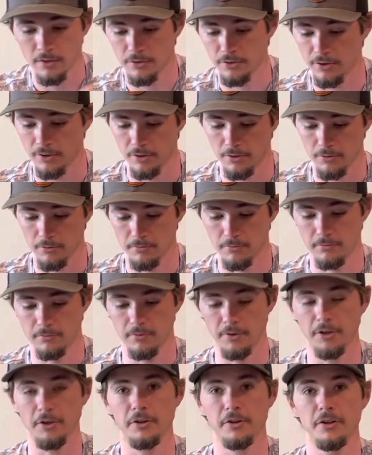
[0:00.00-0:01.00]
So
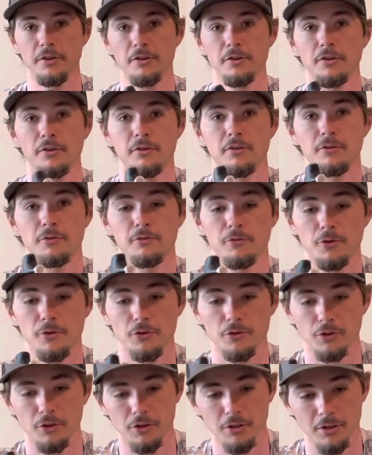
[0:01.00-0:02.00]
there it is, it's first
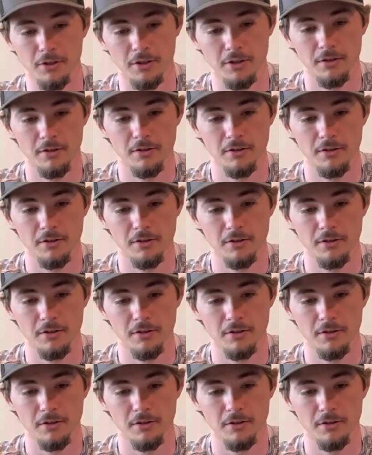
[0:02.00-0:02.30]
look.